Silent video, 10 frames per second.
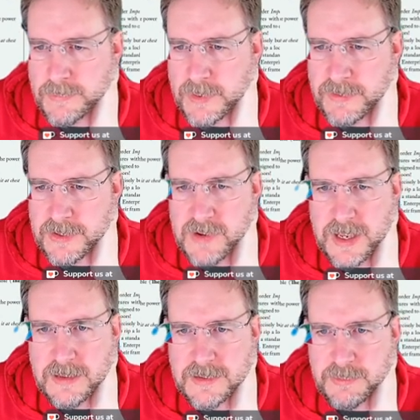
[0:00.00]
If I
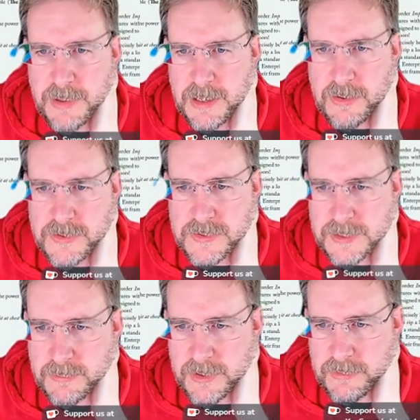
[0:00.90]
drag this spell onto
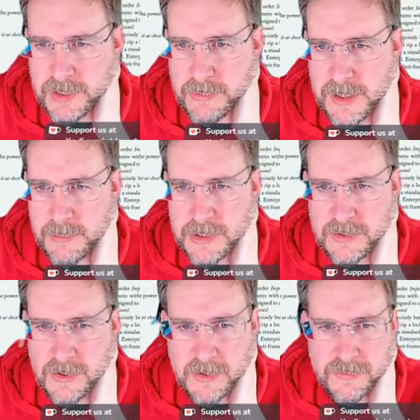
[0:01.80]
him with a requirement
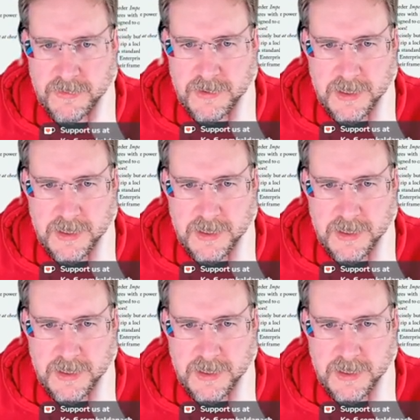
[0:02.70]
of